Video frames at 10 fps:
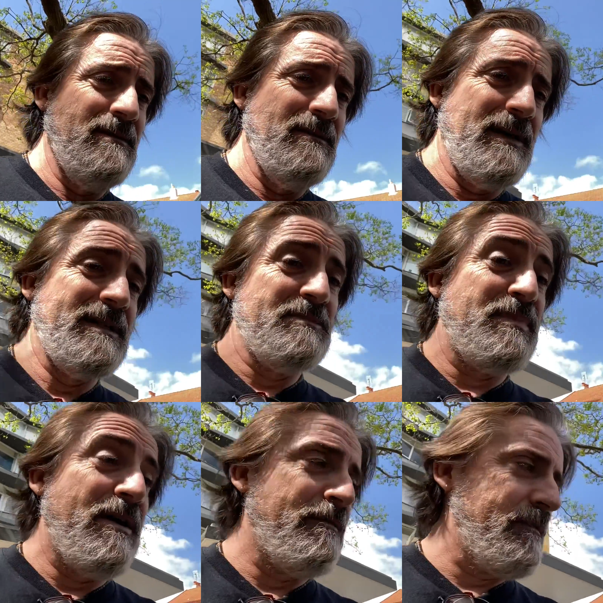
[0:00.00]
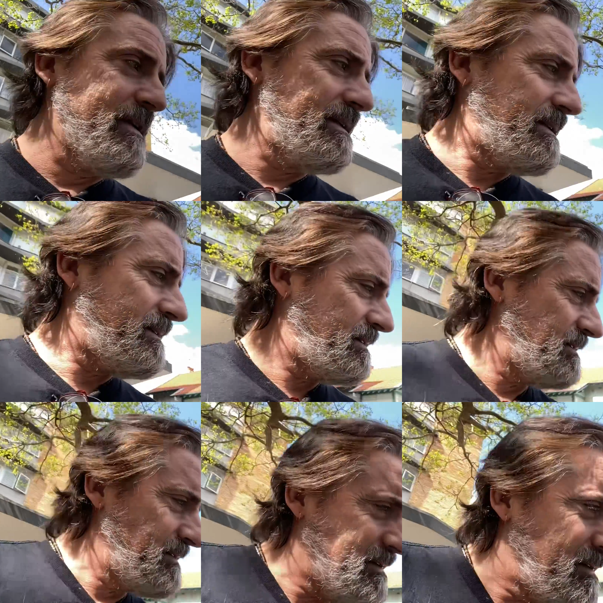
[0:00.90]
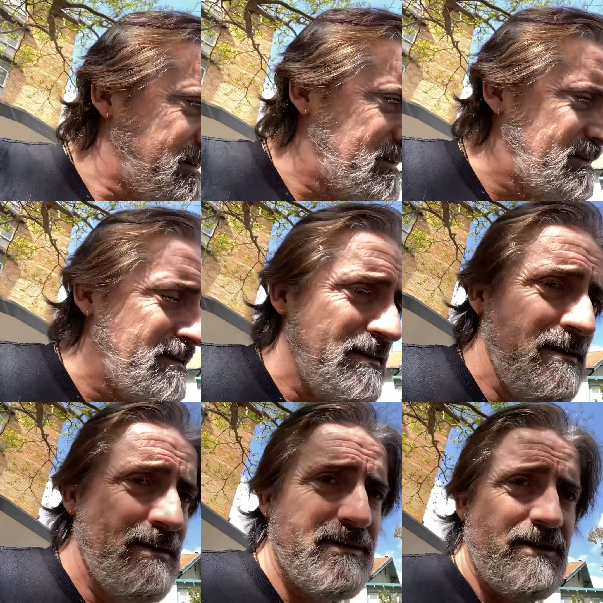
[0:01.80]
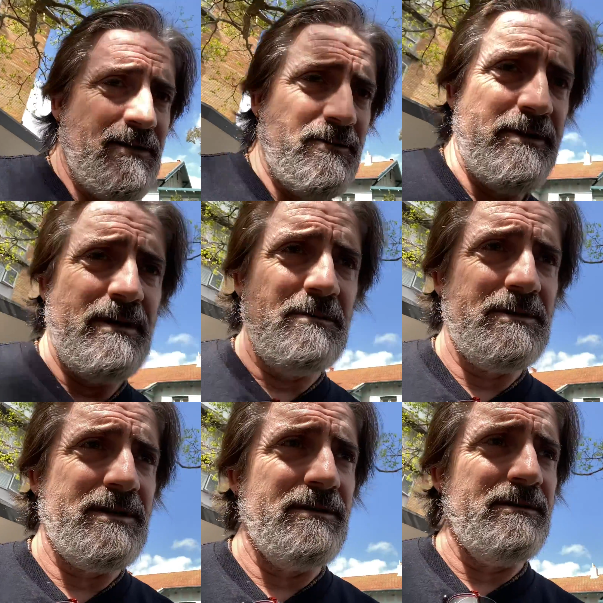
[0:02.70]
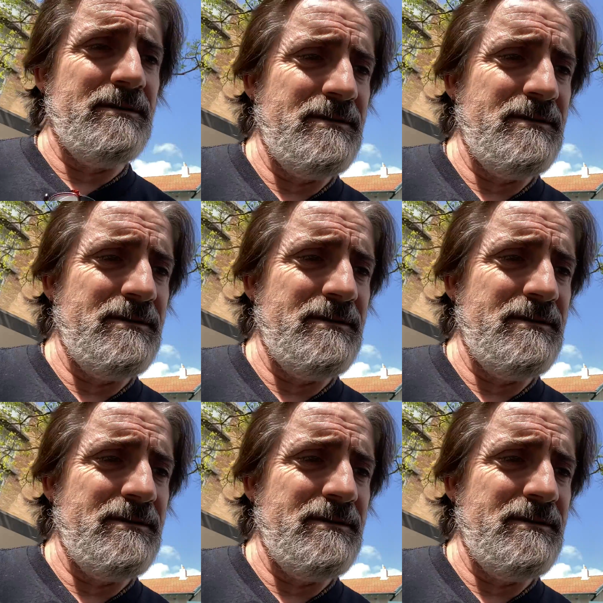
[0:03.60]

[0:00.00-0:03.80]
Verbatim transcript: like he's pet friendly. So we're able to